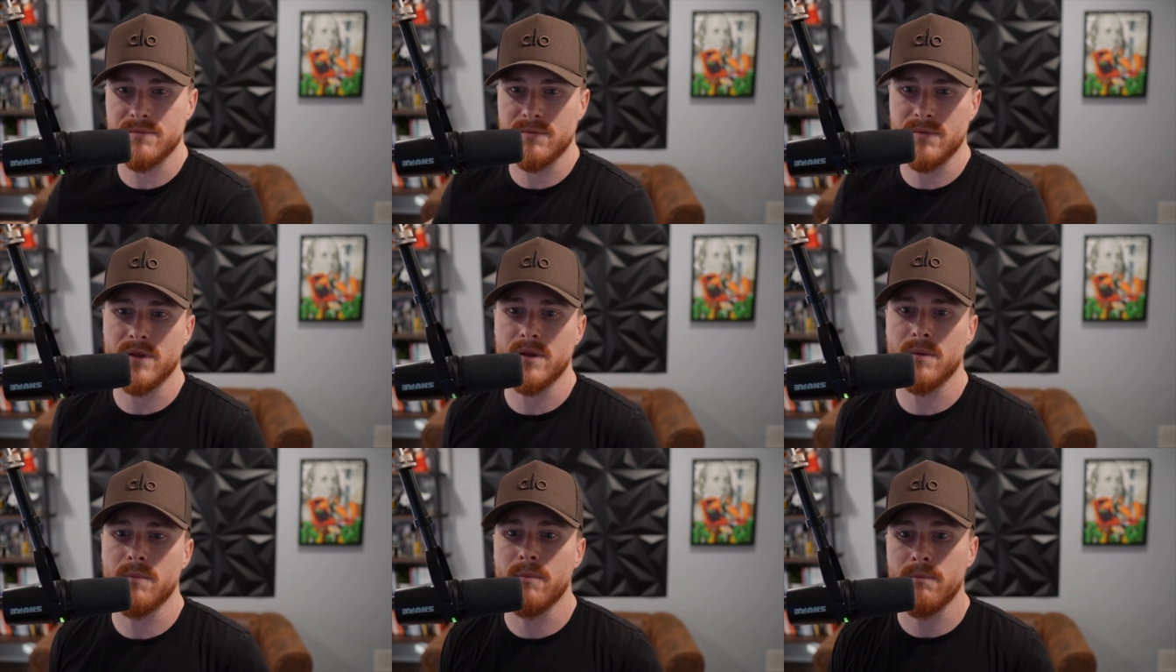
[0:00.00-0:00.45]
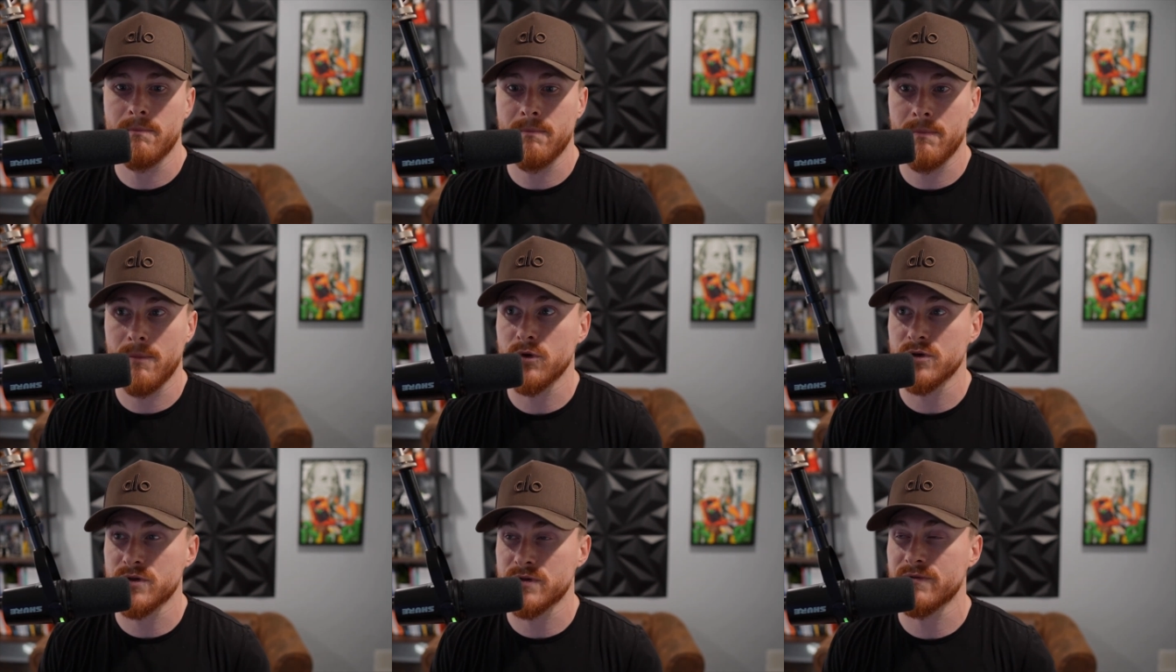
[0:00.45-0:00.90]
the
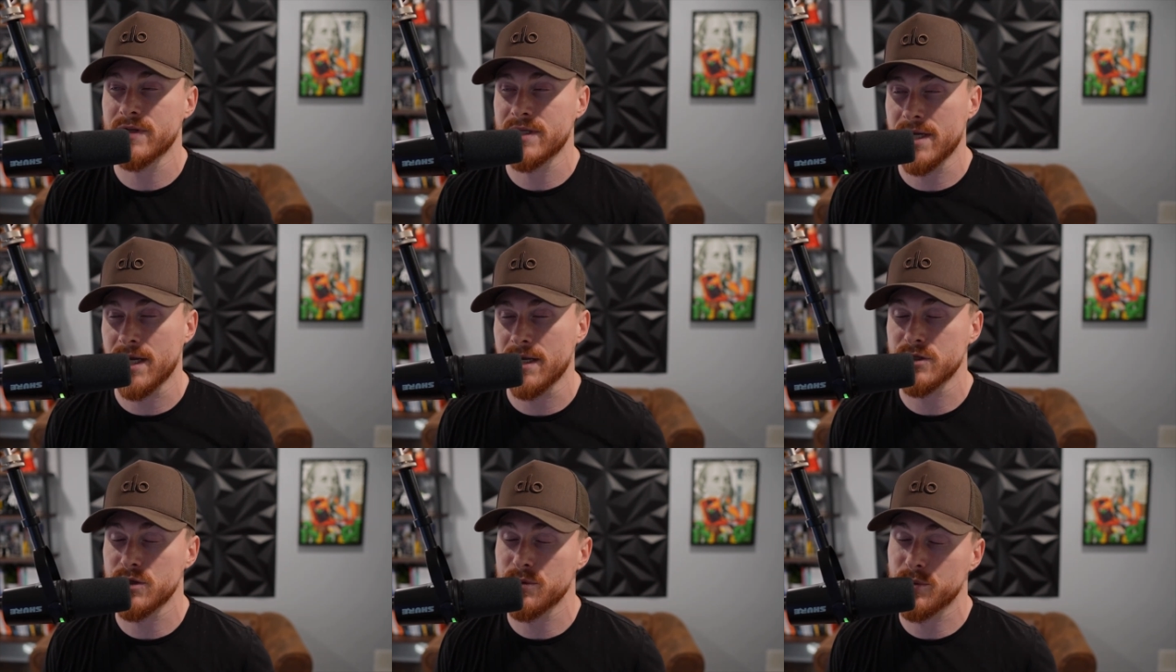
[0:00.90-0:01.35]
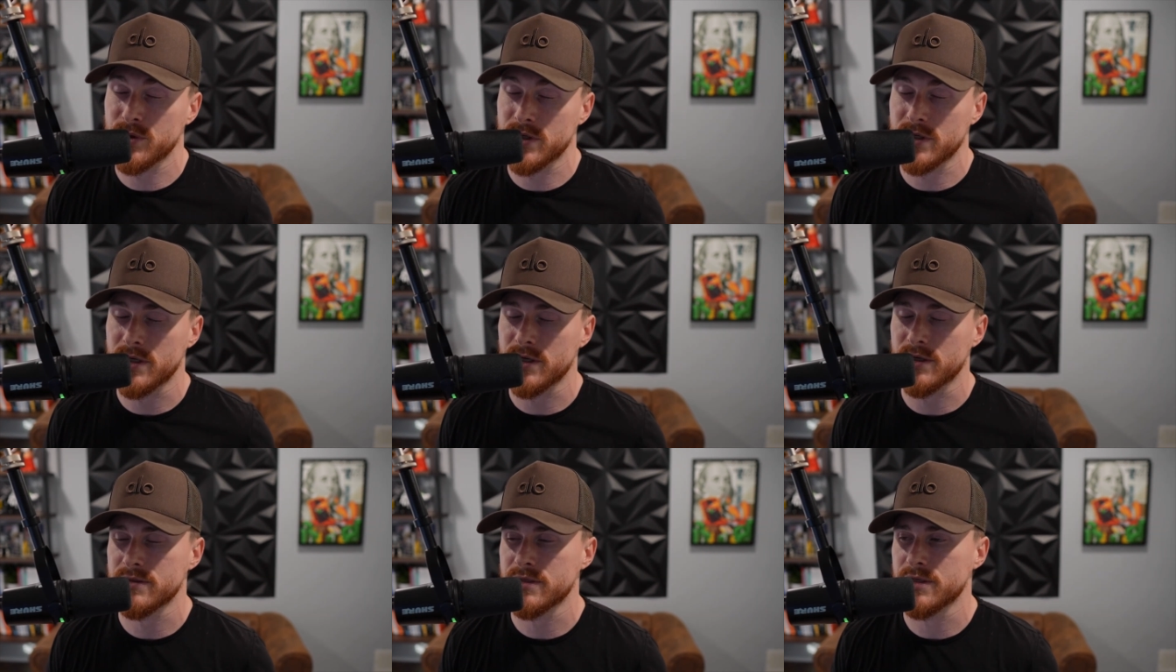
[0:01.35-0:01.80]
most of the tenants you put in
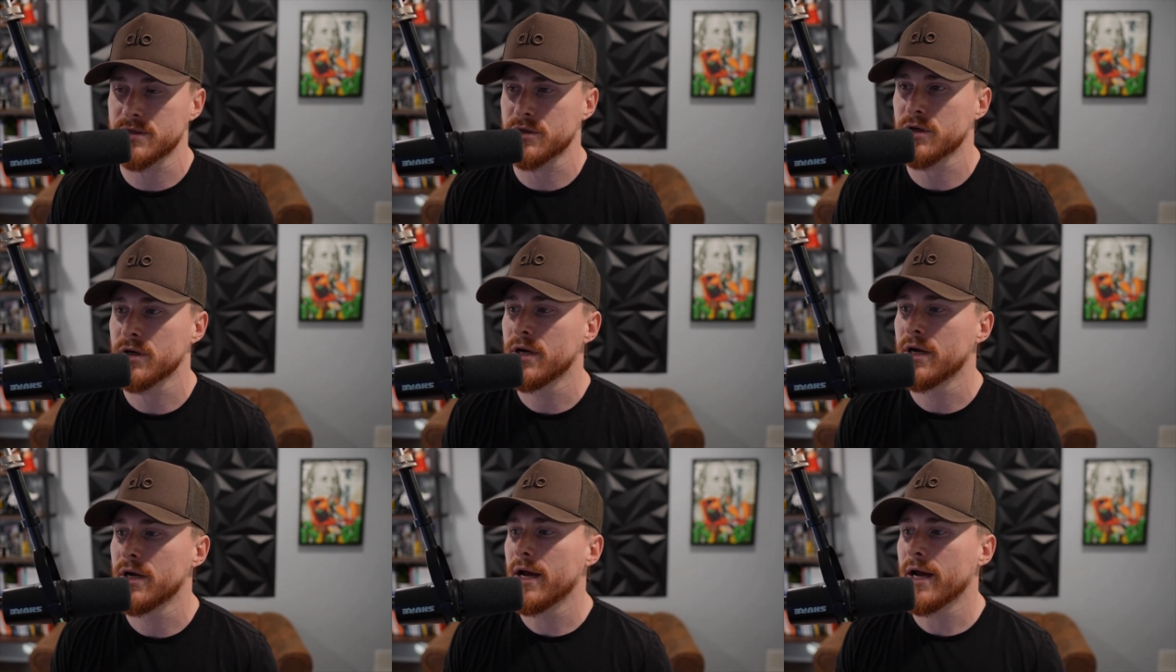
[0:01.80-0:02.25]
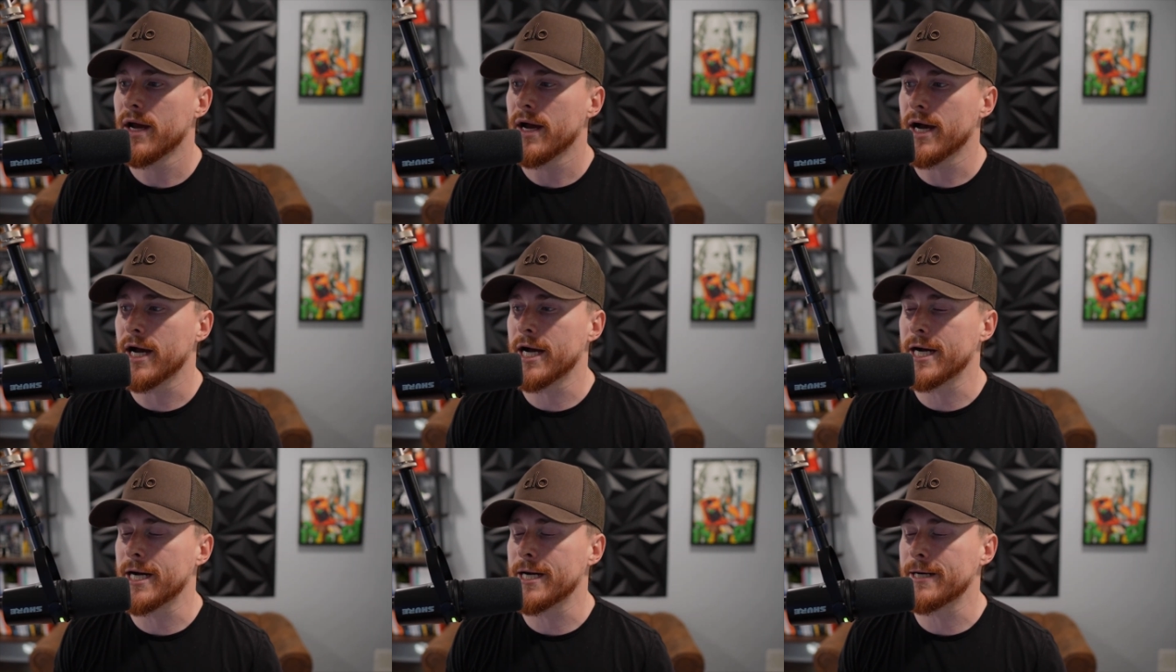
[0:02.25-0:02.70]
here are senior.
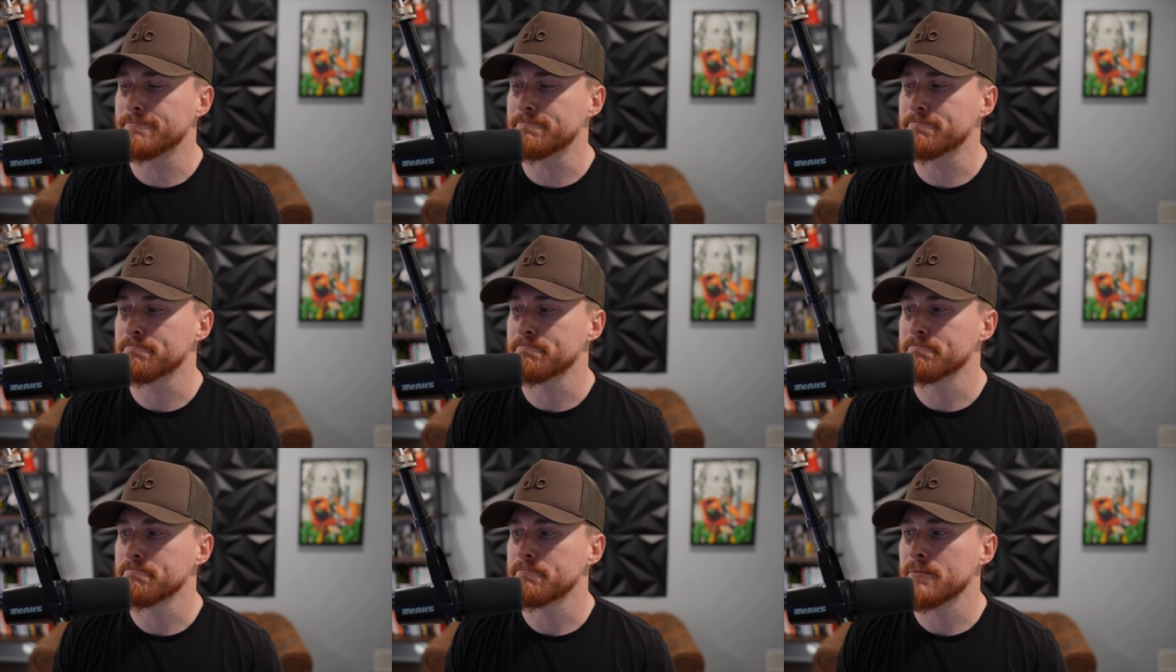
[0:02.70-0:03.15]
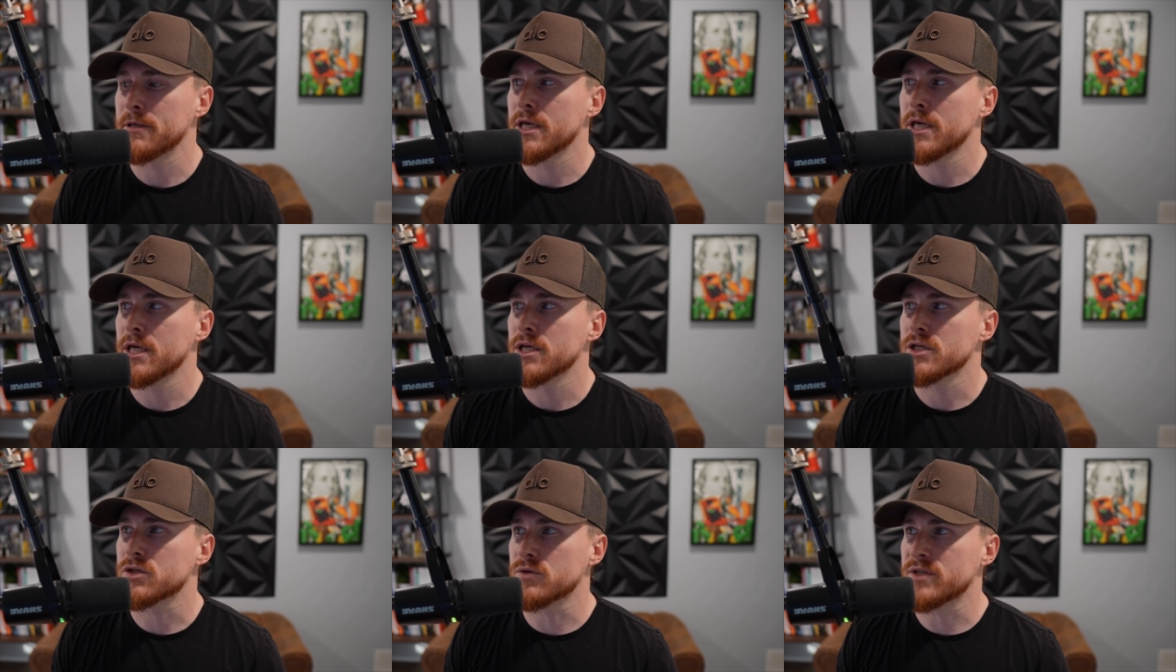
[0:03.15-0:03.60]

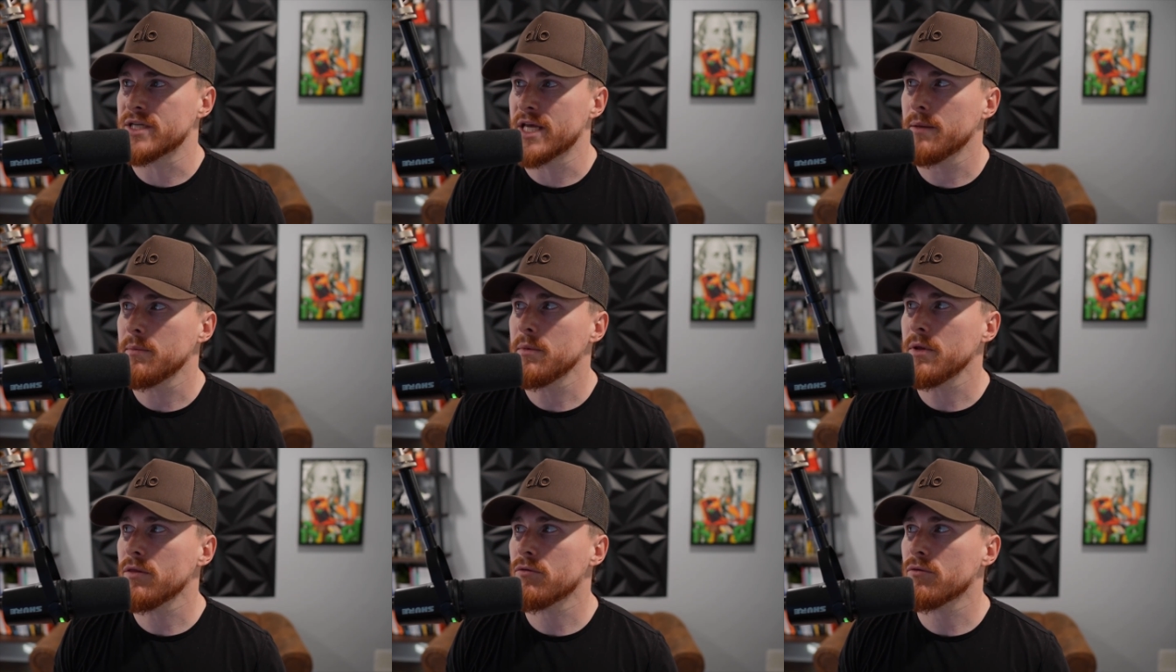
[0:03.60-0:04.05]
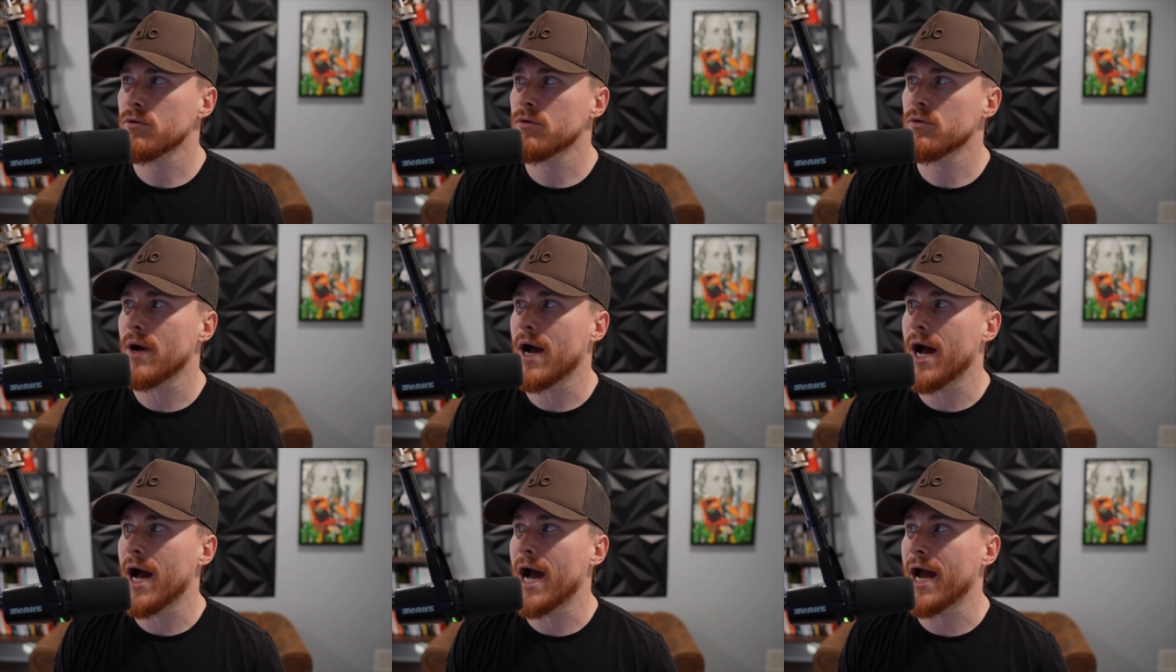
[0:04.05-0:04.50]
So take me through
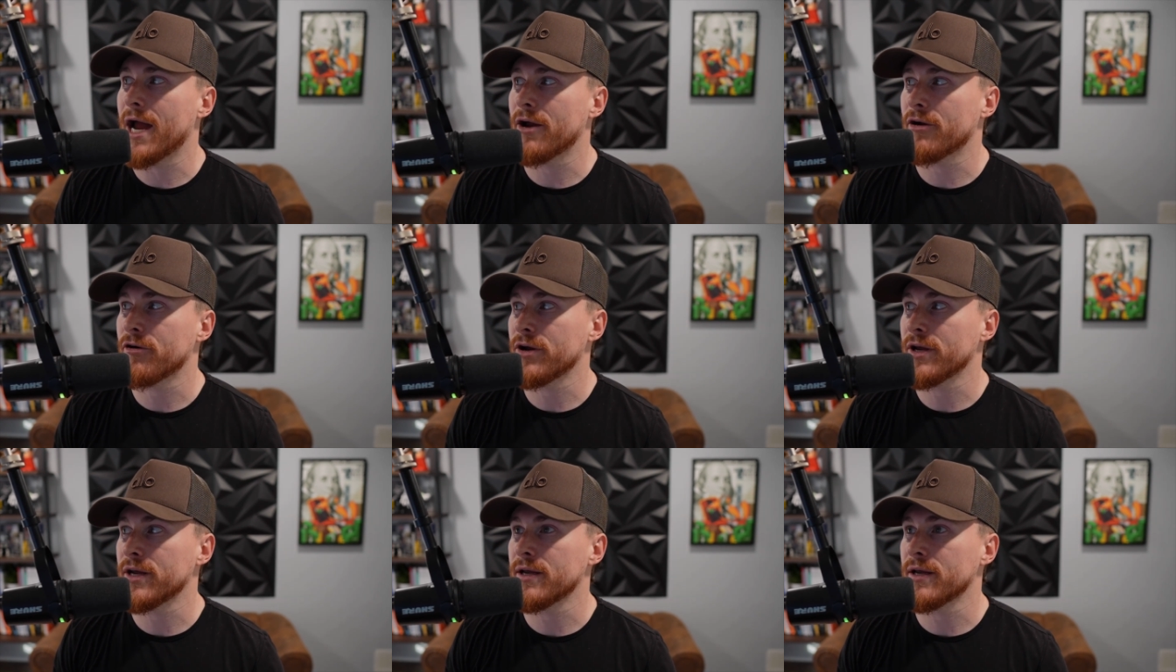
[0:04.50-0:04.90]
hiring.